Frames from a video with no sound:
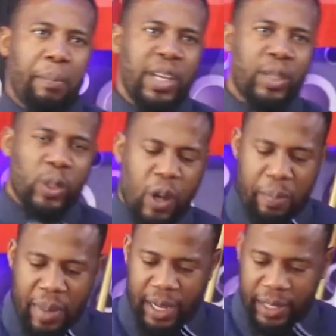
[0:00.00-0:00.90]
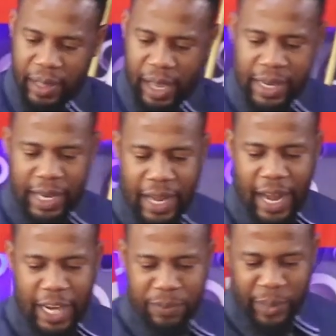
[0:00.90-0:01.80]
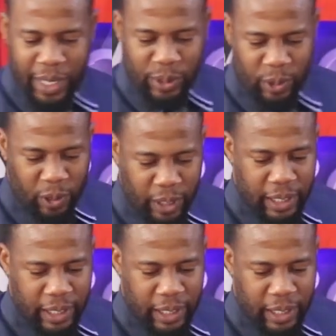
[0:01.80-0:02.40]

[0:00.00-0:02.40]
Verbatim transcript: Be sober and alert. Praise God.